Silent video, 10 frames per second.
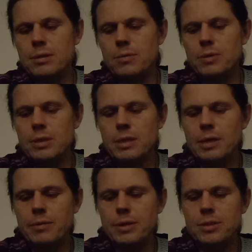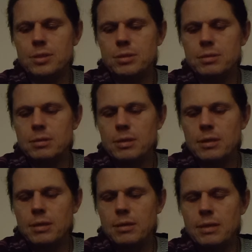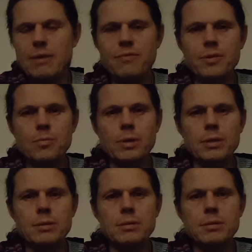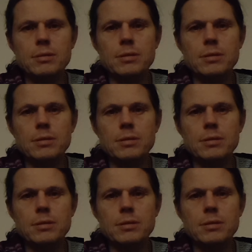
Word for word: I would encourage everyone